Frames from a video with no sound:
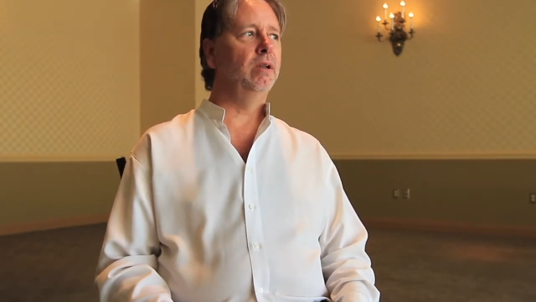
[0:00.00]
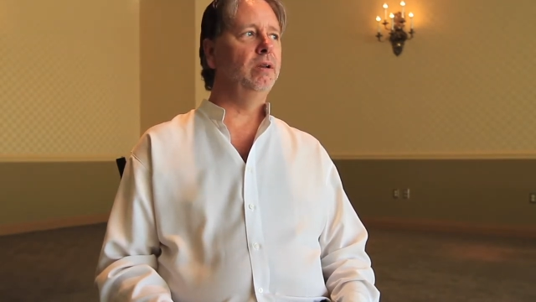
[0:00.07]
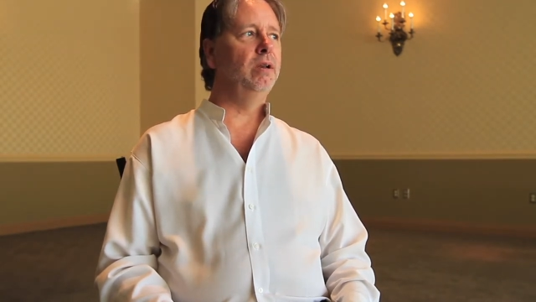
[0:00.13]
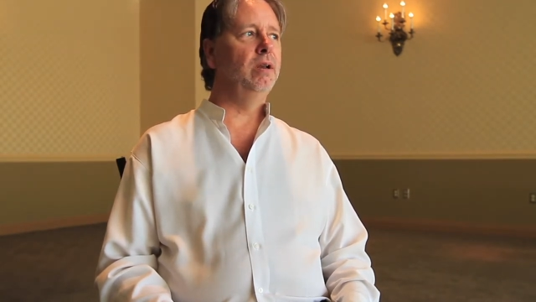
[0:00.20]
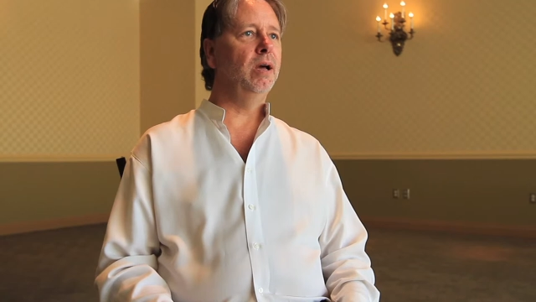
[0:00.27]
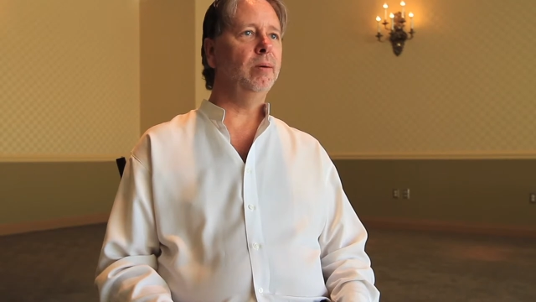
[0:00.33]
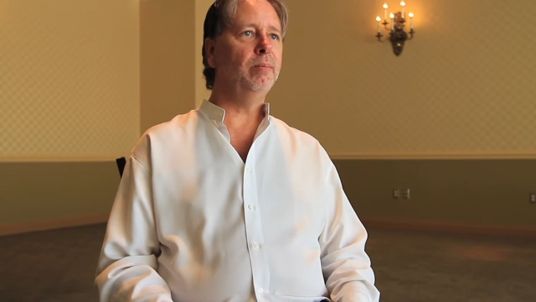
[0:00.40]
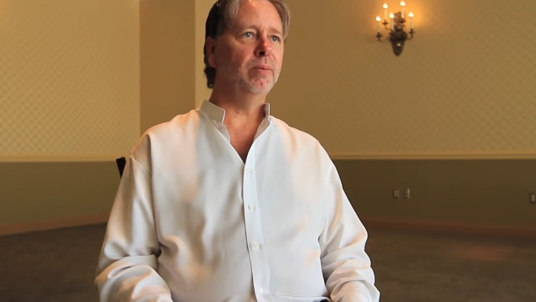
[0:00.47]

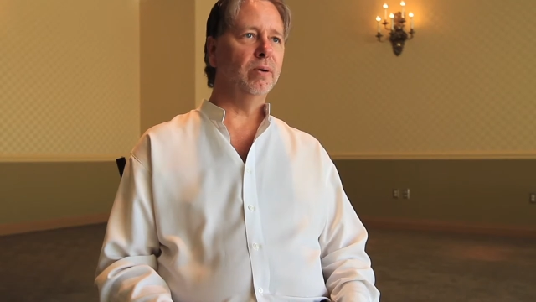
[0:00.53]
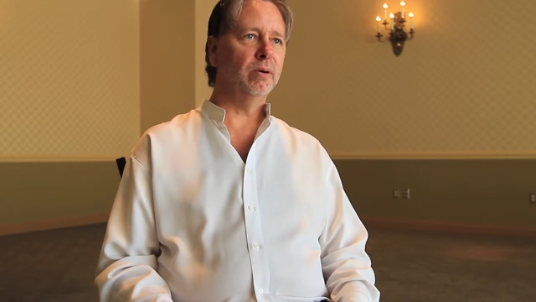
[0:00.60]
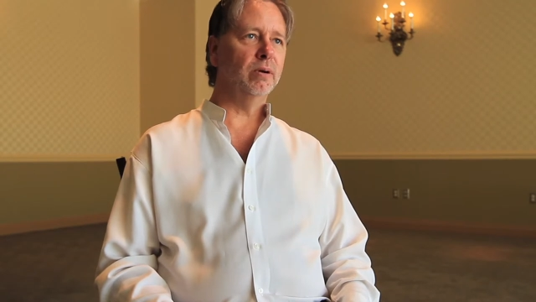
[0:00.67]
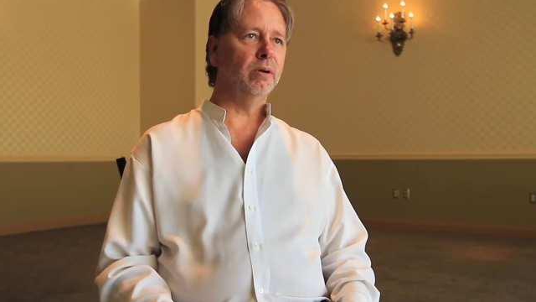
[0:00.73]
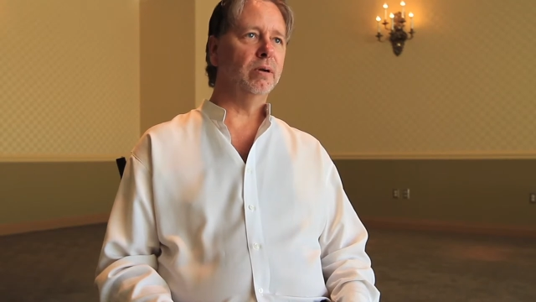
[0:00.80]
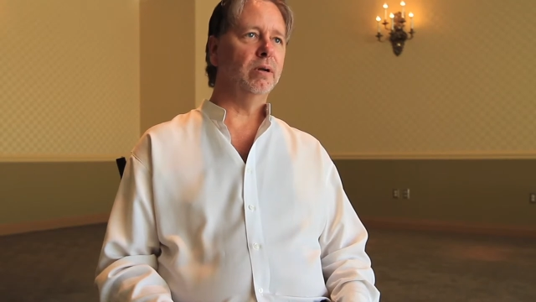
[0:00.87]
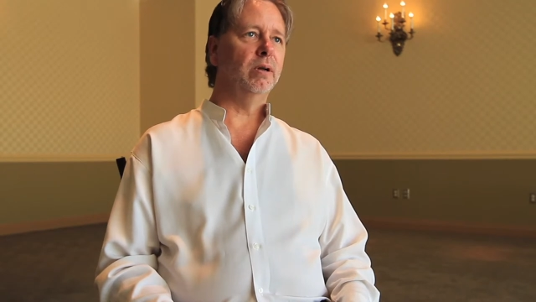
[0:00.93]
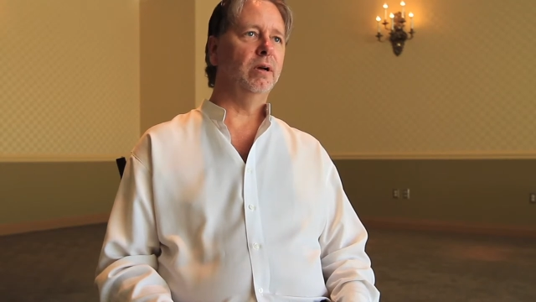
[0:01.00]
number
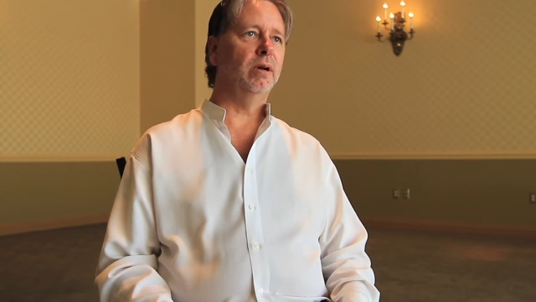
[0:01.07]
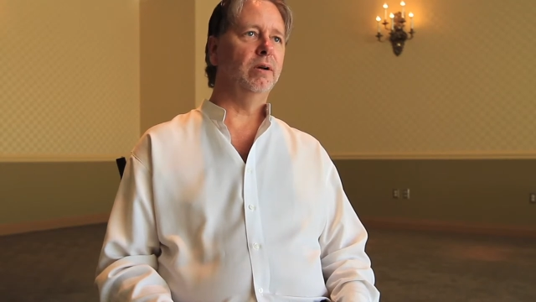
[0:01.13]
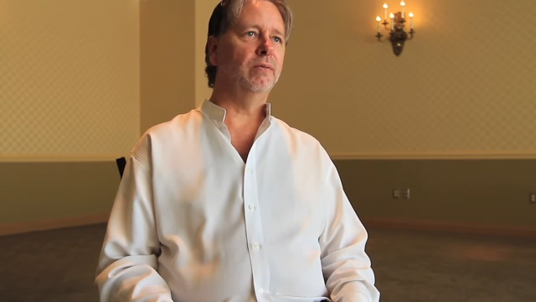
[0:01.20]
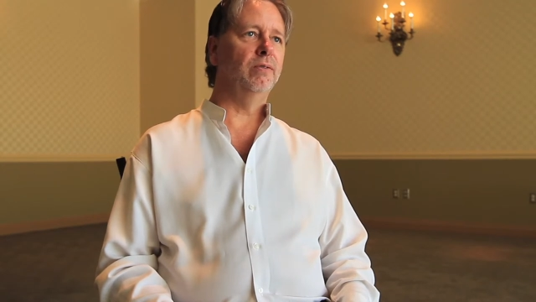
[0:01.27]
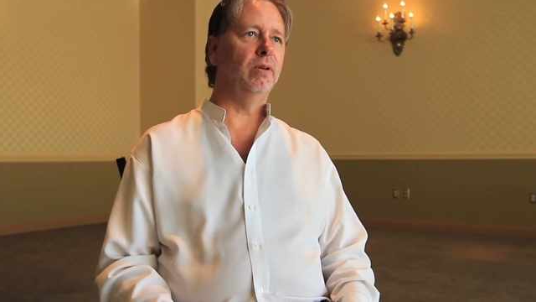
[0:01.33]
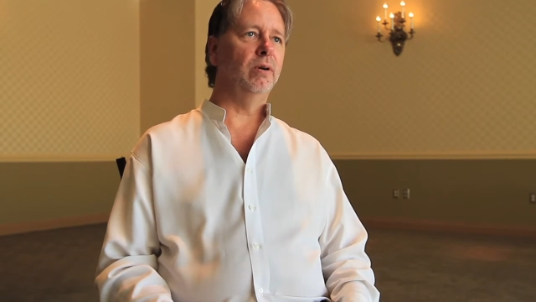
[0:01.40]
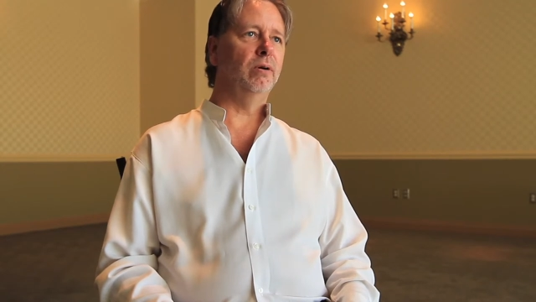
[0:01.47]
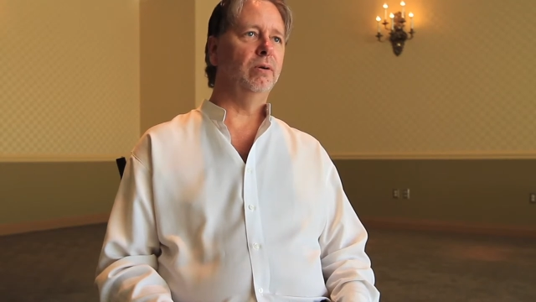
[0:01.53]
of
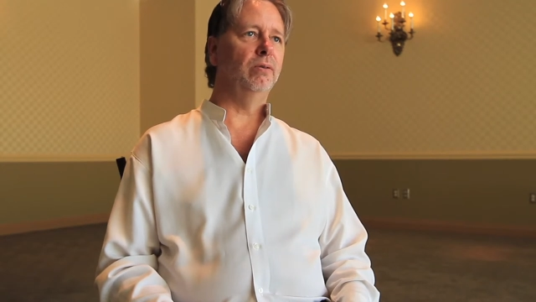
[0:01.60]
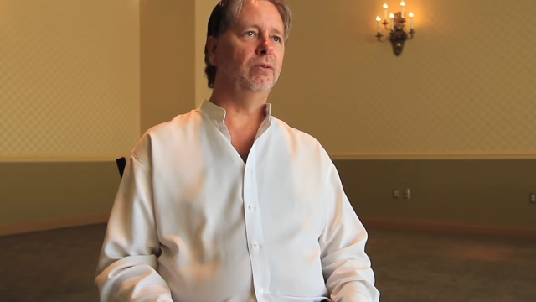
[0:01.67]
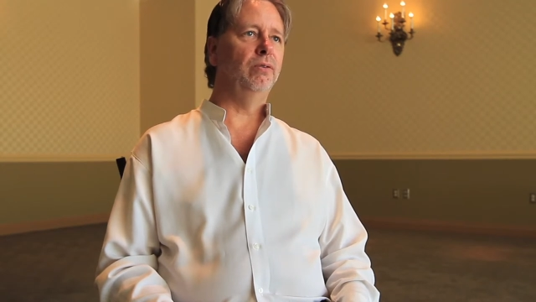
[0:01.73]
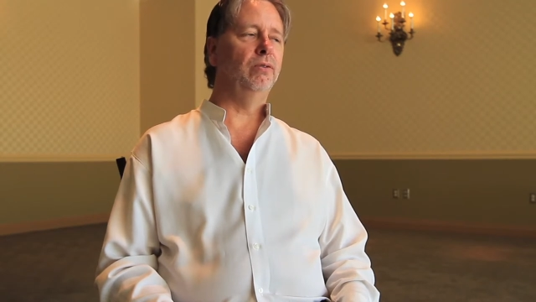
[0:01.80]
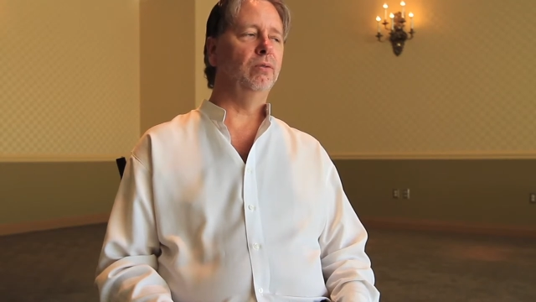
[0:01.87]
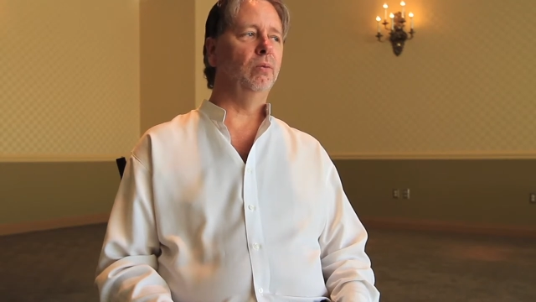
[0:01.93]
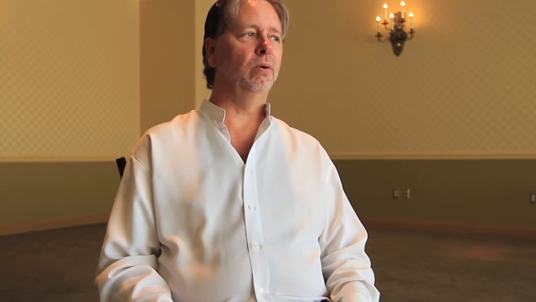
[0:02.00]
those